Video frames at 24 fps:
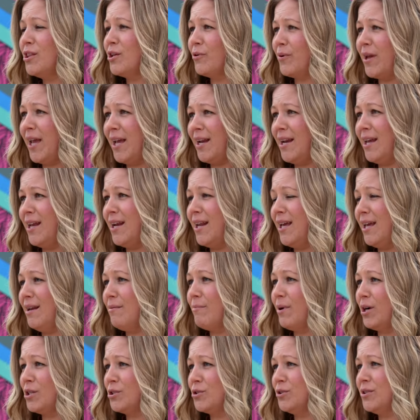located in
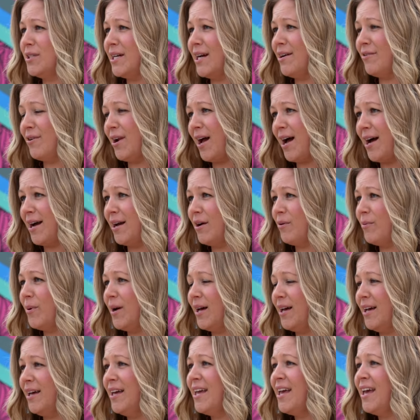Marshalltown,
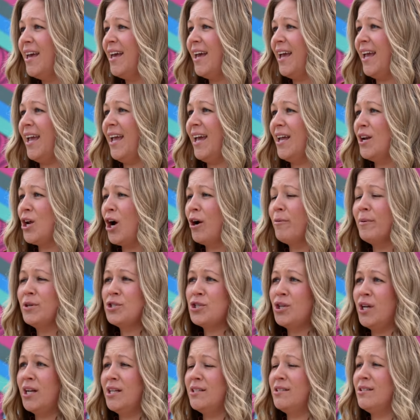Iowa, and our
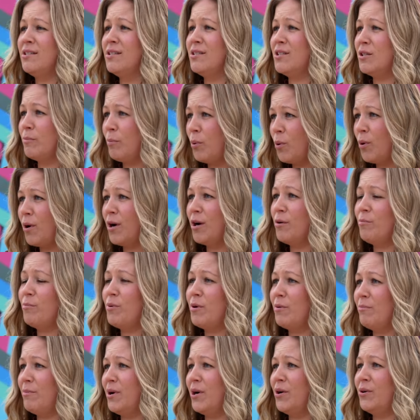mission is to support,
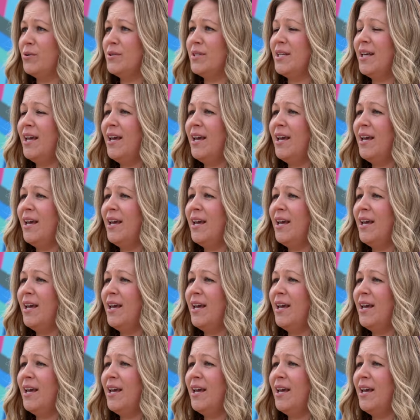promote